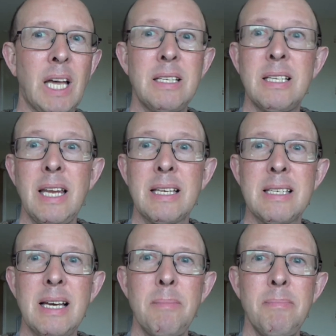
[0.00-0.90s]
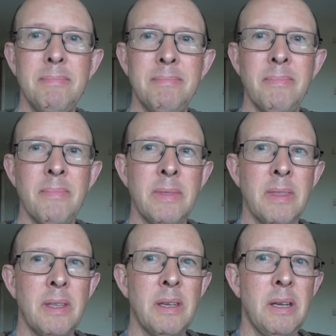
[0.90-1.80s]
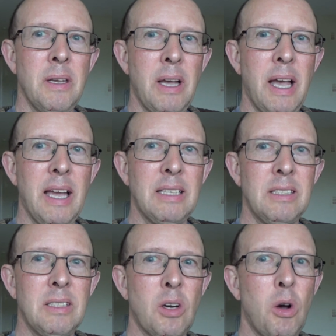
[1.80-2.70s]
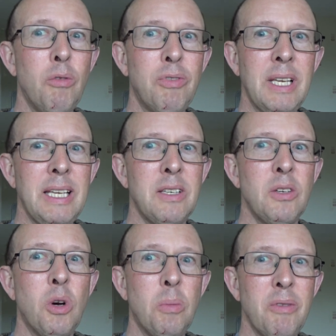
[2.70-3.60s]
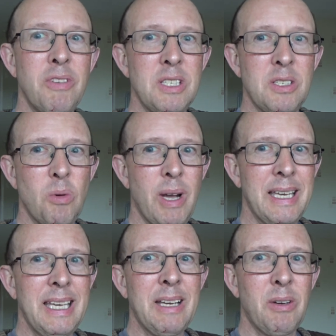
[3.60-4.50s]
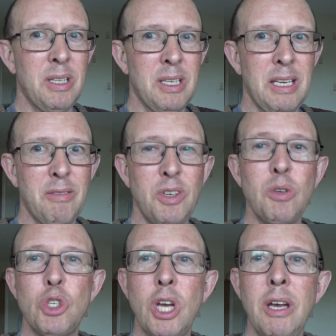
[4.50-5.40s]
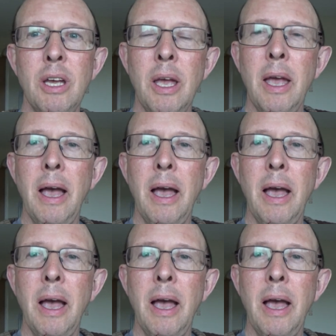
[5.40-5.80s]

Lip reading: until next time, and hopefully no more visits to IKEA in the near future,